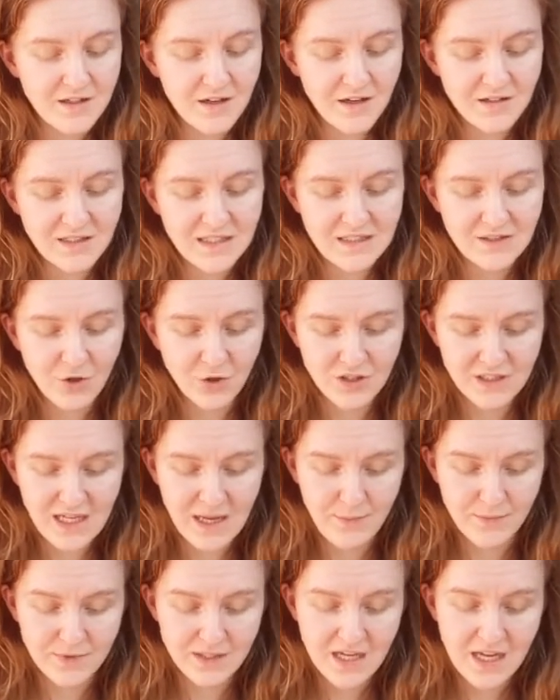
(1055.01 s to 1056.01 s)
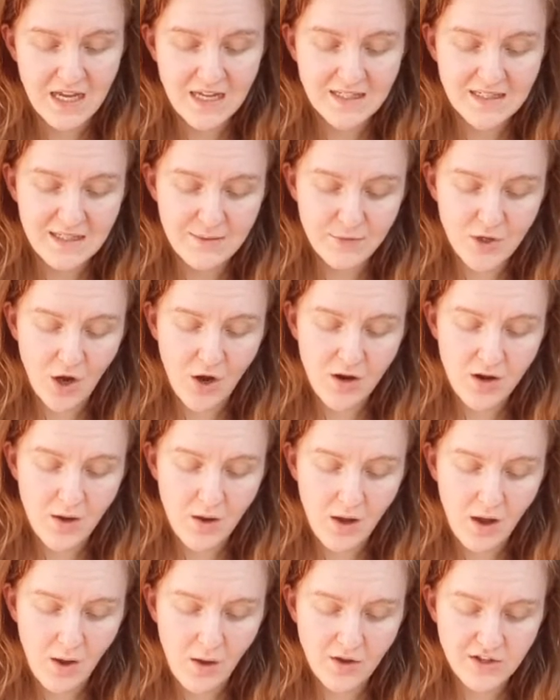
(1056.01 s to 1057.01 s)
Darcy's contempt
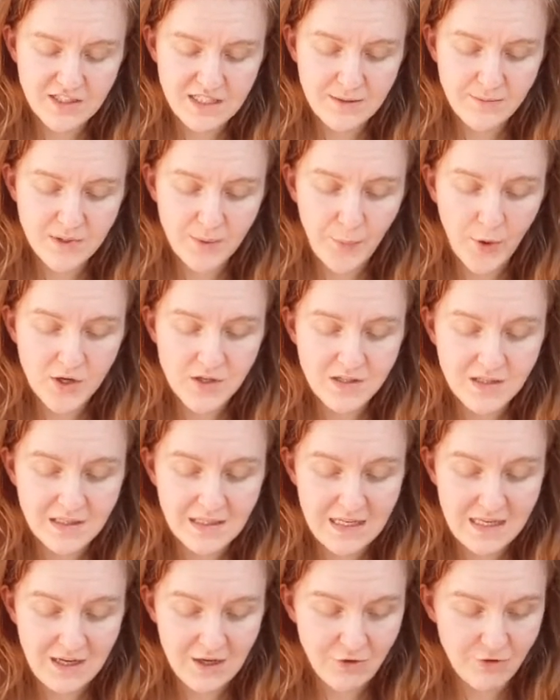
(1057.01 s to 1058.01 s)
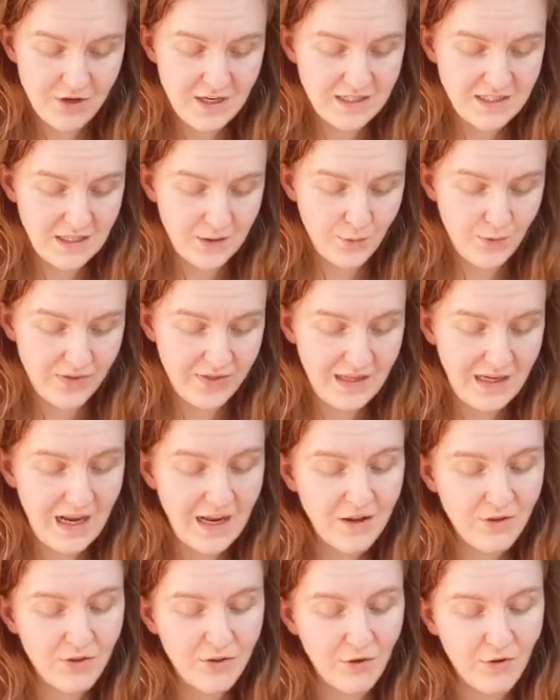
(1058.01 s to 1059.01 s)
seemed abundantly increasing with the
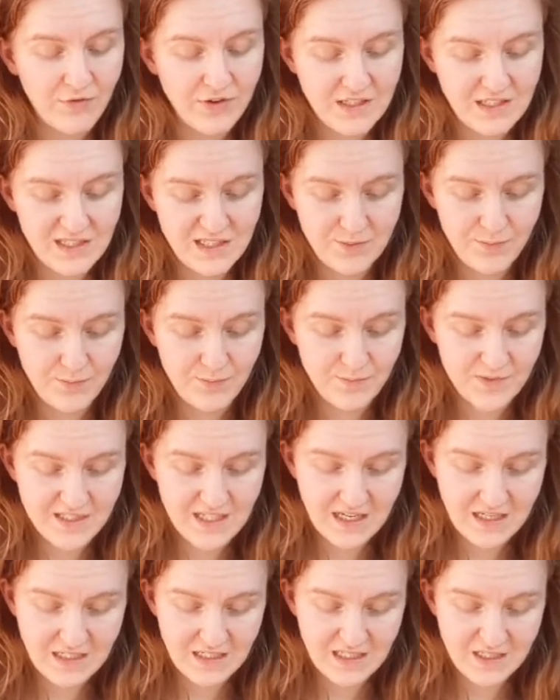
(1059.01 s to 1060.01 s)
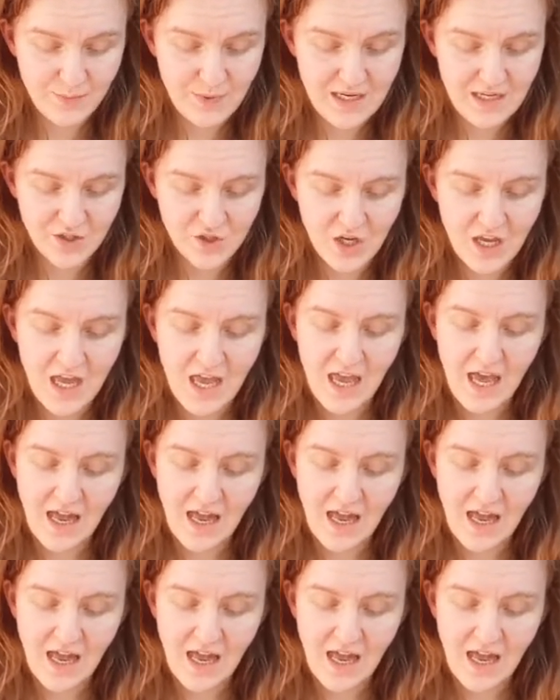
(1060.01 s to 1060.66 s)
length of his second speech,